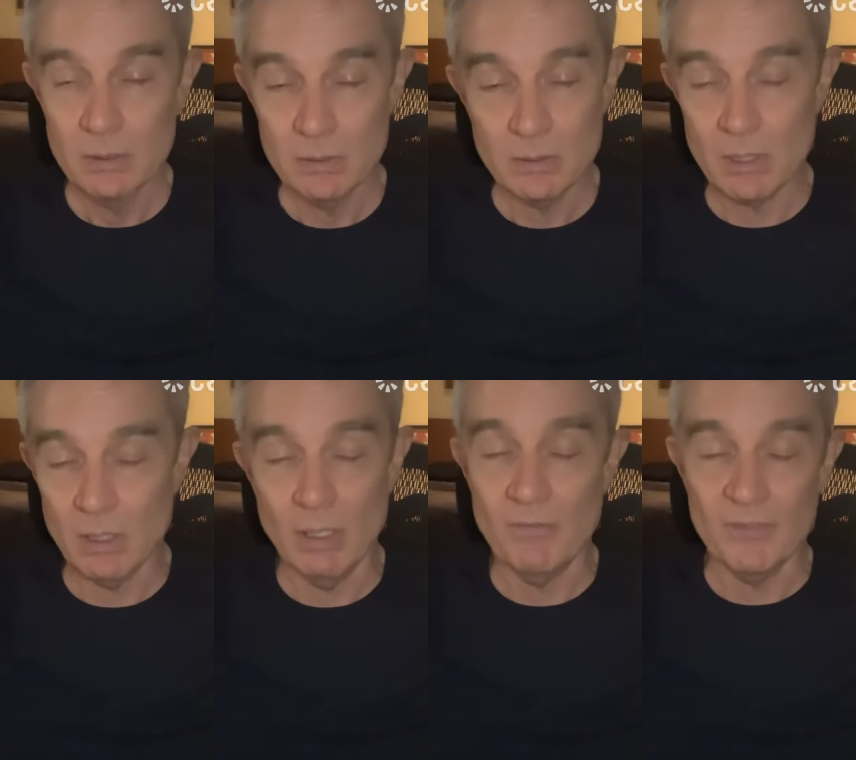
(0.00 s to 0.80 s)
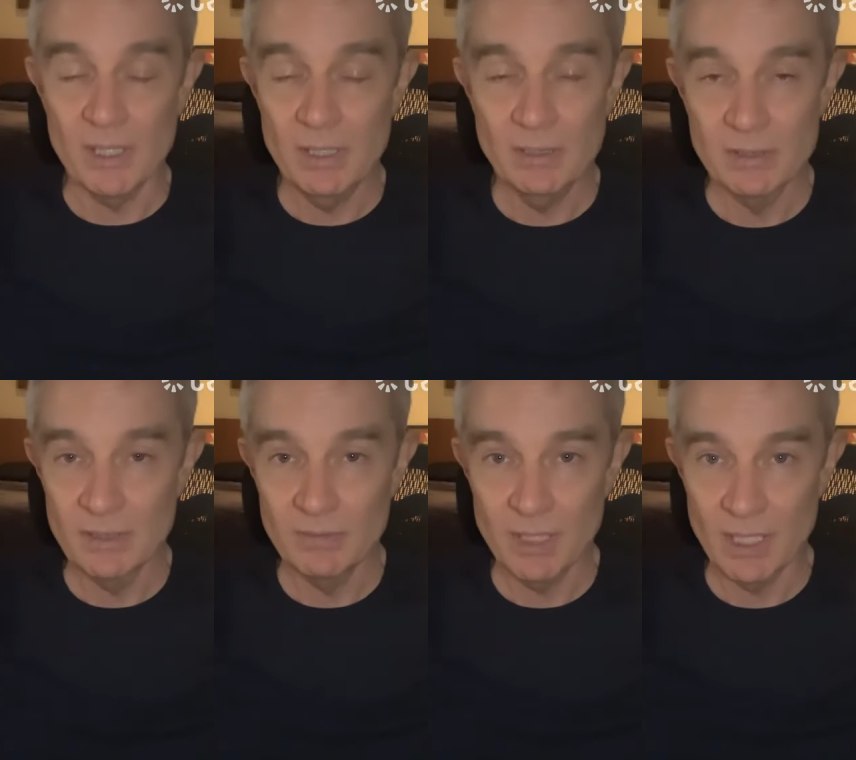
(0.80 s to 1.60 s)
Or coffee,
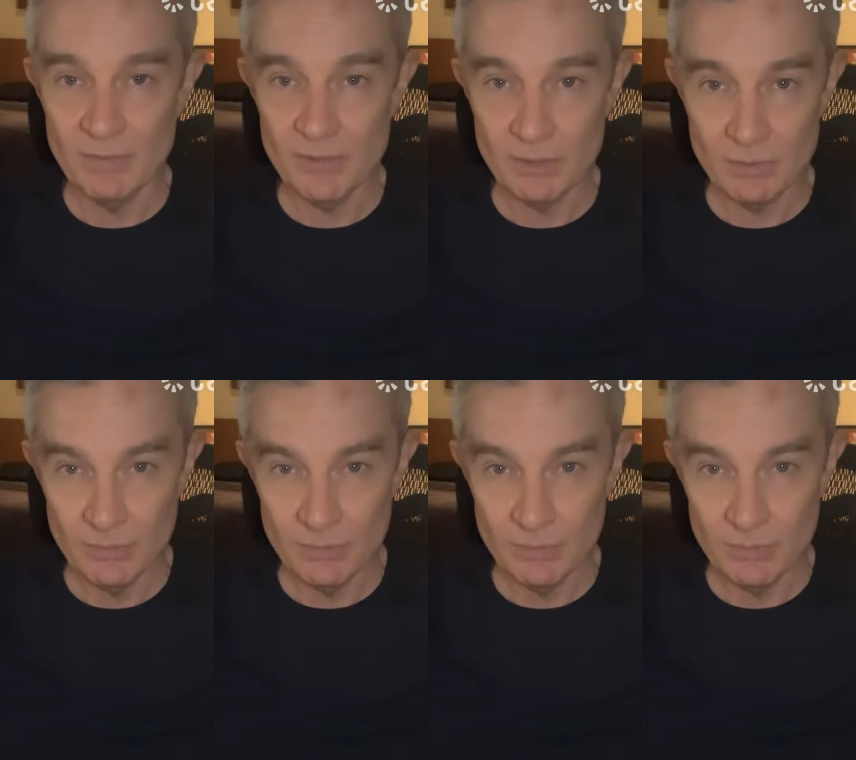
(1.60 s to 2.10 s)
if you have to.